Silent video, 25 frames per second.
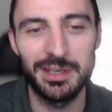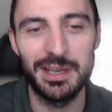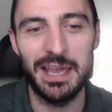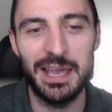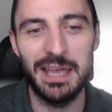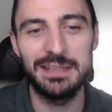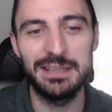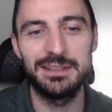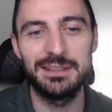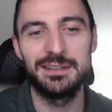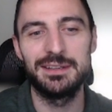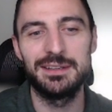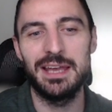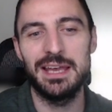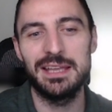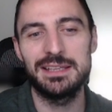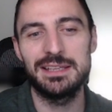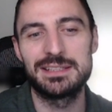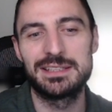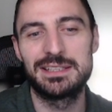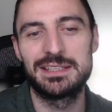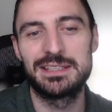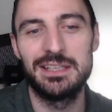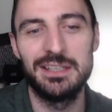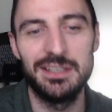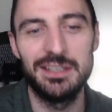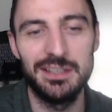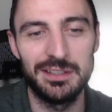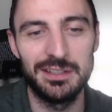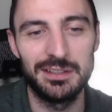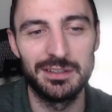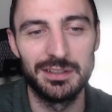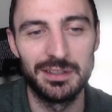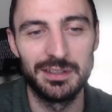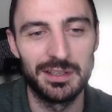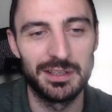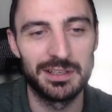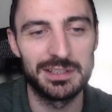at that king
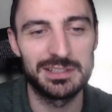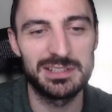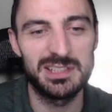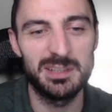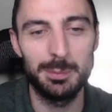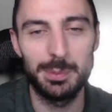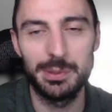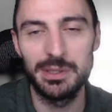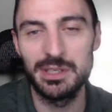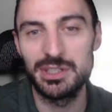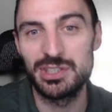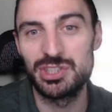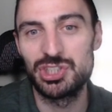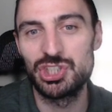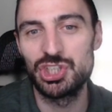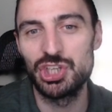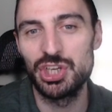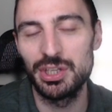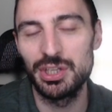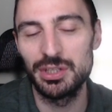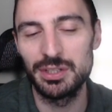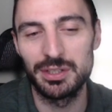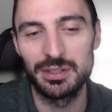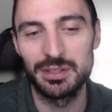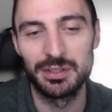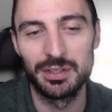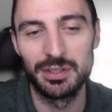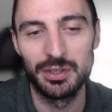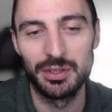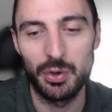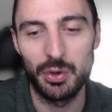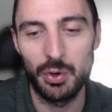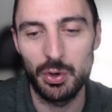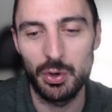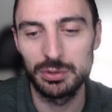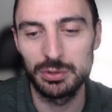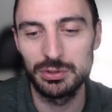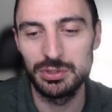simply chilling
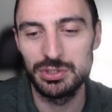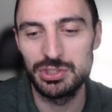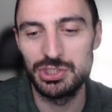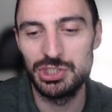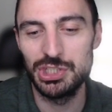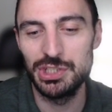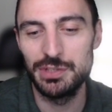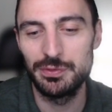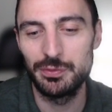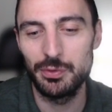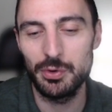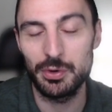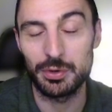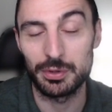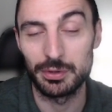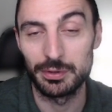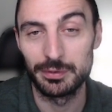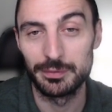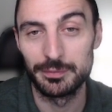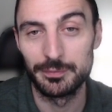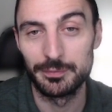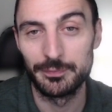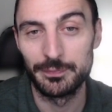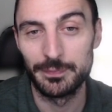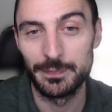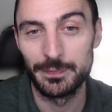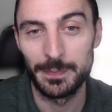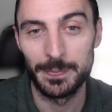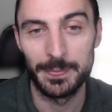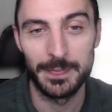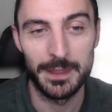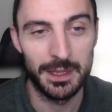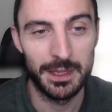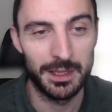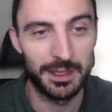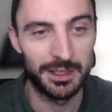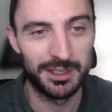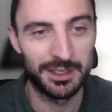on g4.
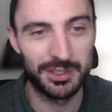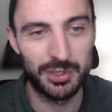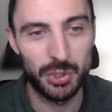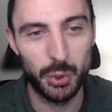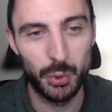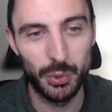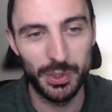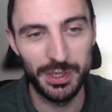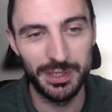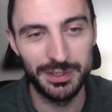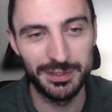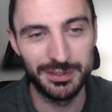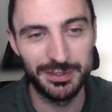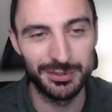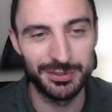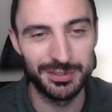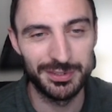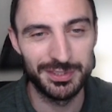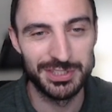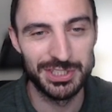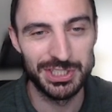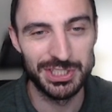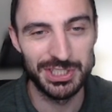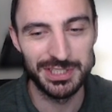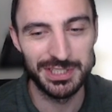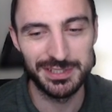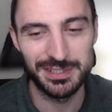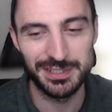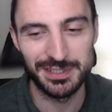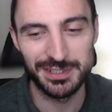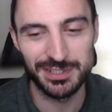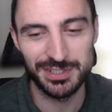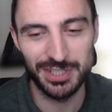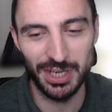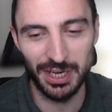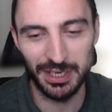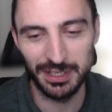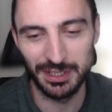Queen to g6
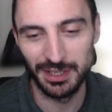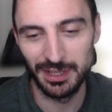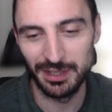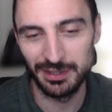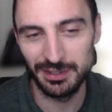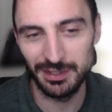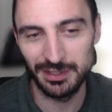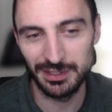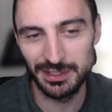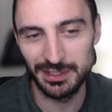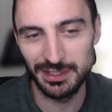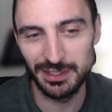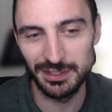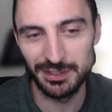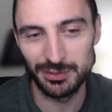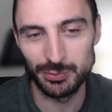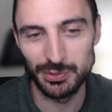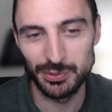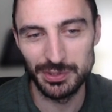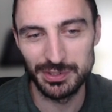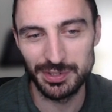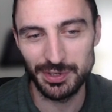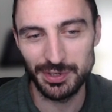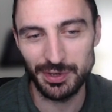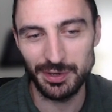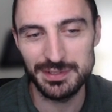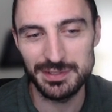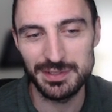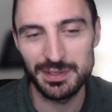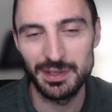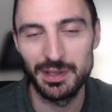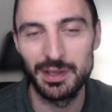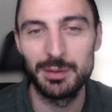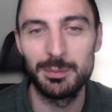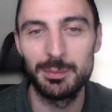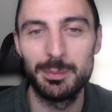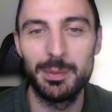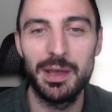check, then king returns
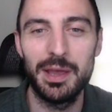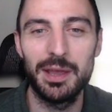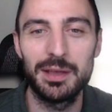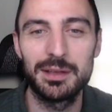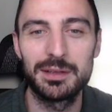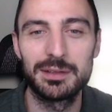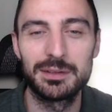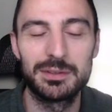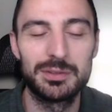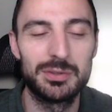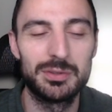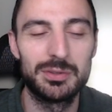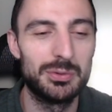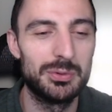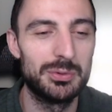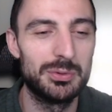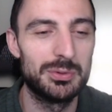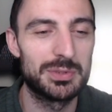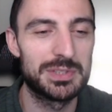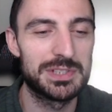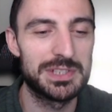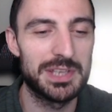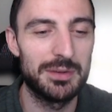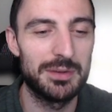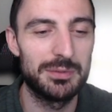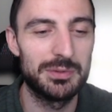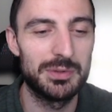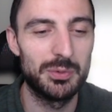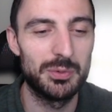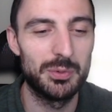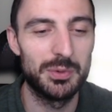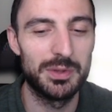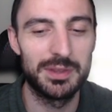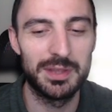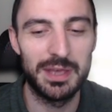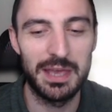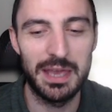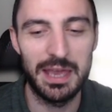back to safety
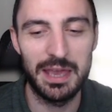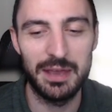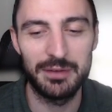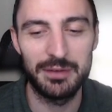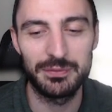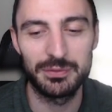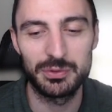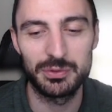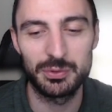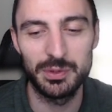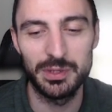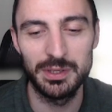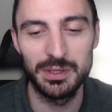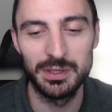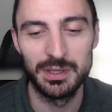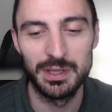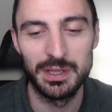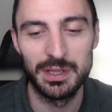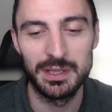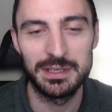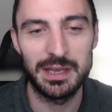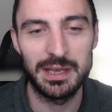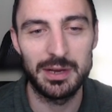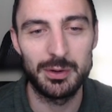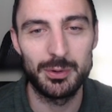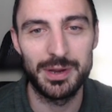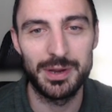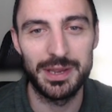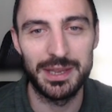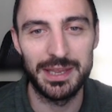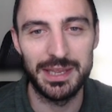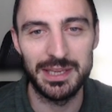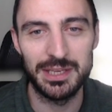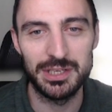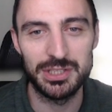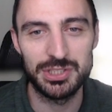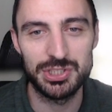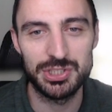with f3. Now
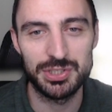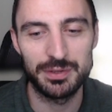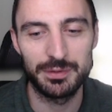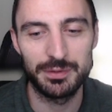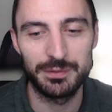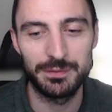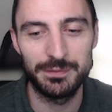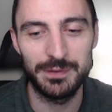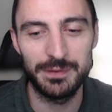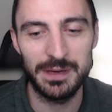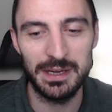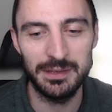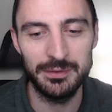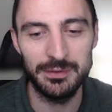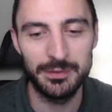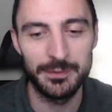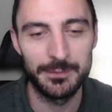h5,